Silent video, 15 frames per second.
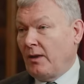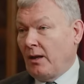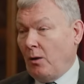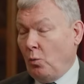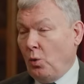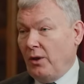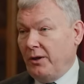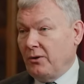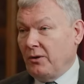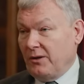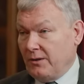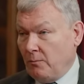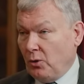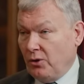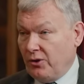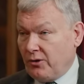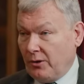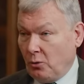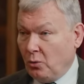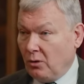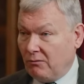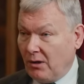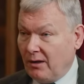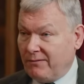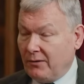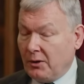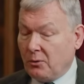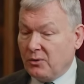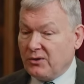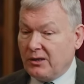And what they're doing is they're monitoring all the right
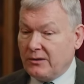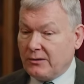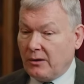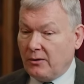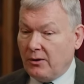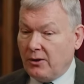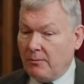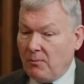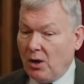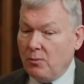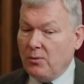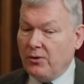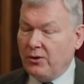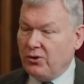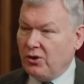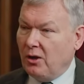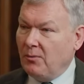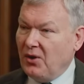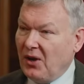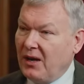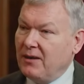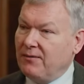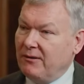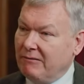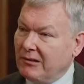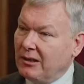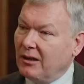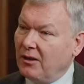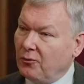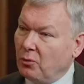frequencies so that the moment the German Navy
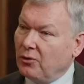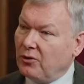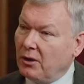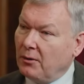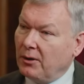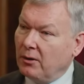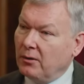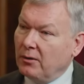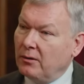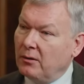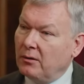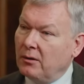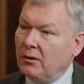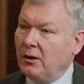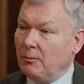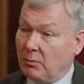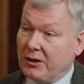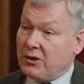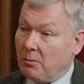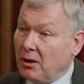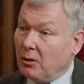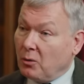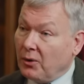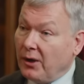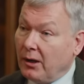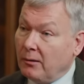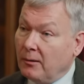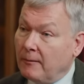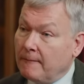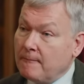realise what's going on, Bletchley Park will
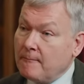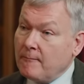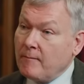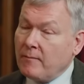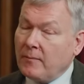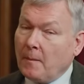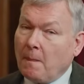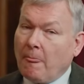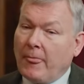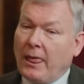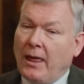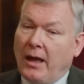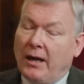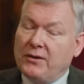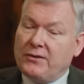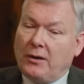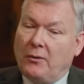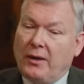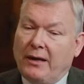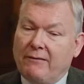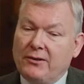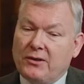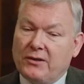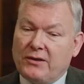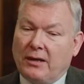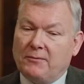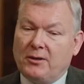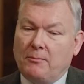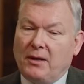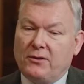know. And so they're
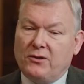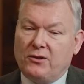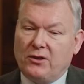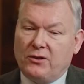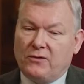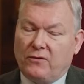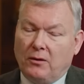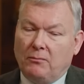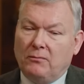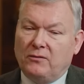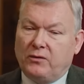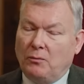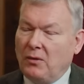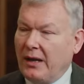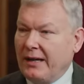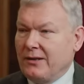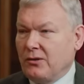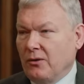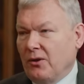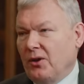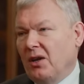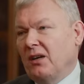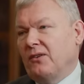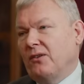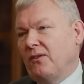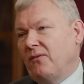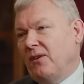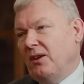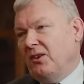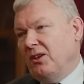intercepting messages from late on the night of the
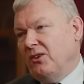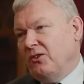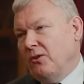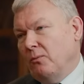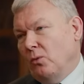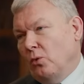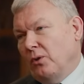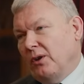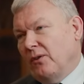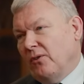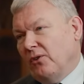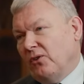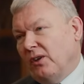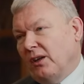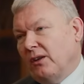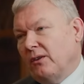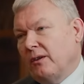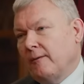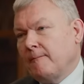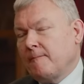5th into the morning of the 6th.